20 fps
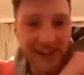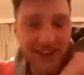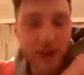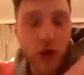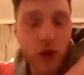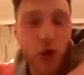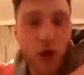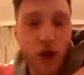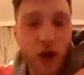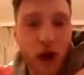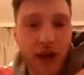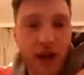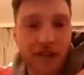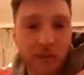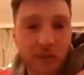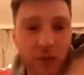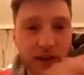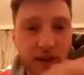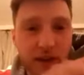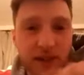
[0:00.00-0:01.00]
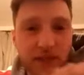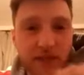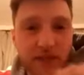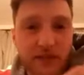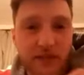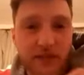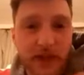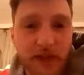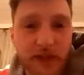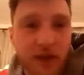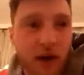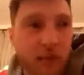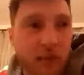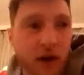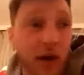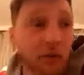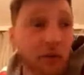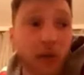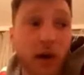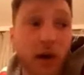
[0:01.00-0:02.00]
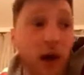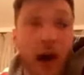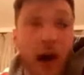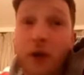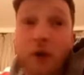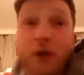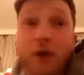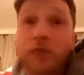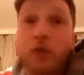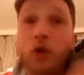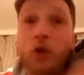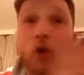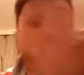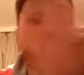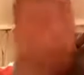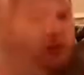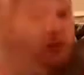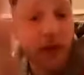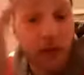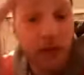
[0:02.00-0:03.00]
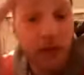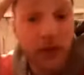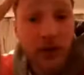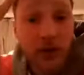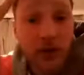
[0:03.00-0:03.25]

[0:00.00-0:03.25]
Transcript: She go, I said, were they even together? I'm like, bro, I don't even know, fam.